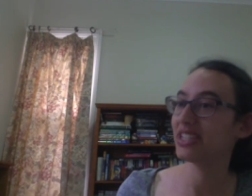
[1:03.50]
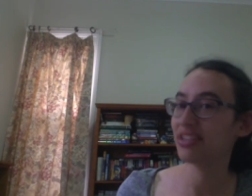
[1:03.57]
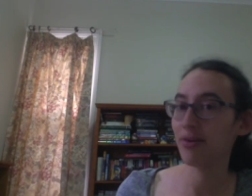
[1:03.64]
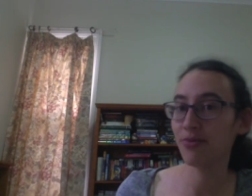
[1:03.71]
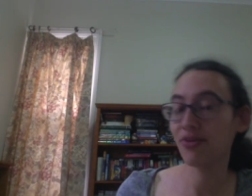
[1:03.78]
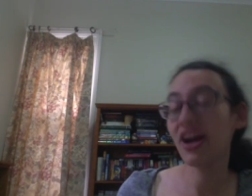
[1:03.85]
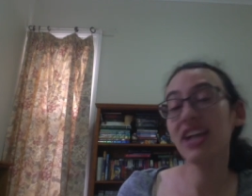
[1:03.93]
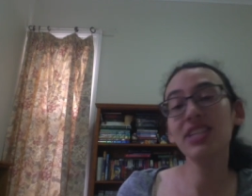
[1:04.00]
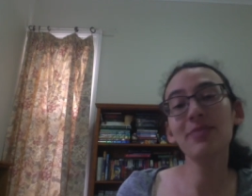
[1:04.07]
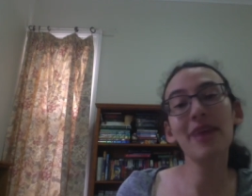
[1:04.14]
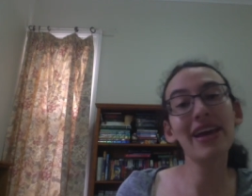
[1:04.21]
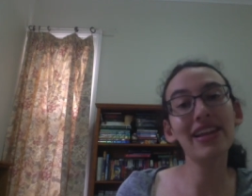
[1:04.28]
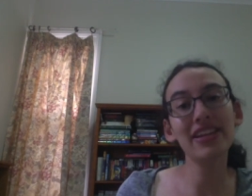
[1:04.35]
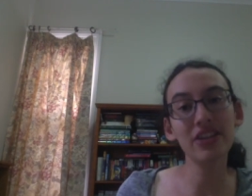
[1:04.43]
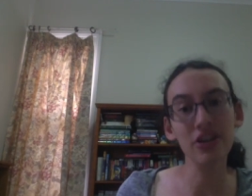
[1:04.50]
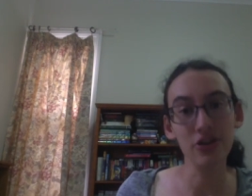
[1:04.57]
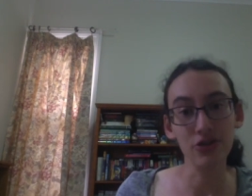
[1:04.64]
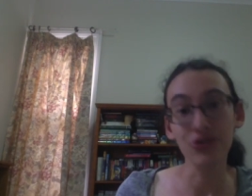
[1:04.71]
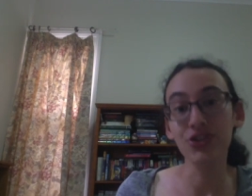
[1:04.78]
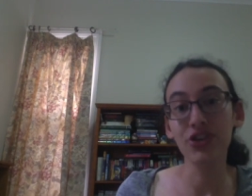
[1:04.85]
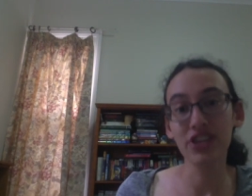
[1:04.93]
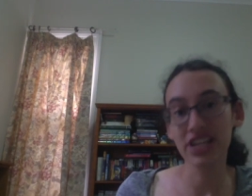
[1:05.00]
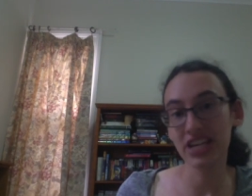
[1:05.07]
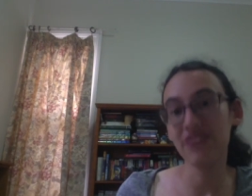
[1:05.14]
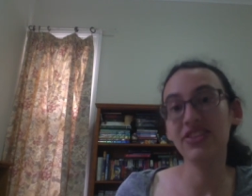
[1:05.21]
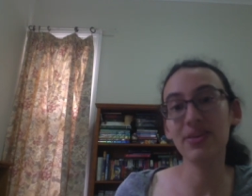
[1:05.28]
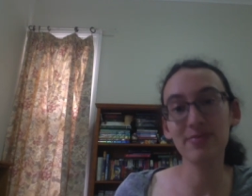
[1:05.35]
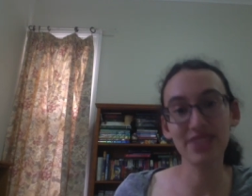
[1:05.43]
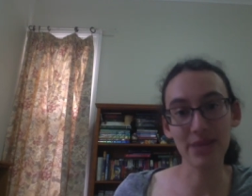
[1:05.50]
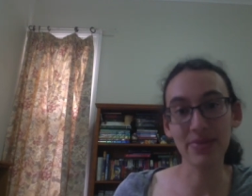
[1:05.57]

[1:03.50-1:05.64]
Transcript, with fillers: some random alien who's going to give them some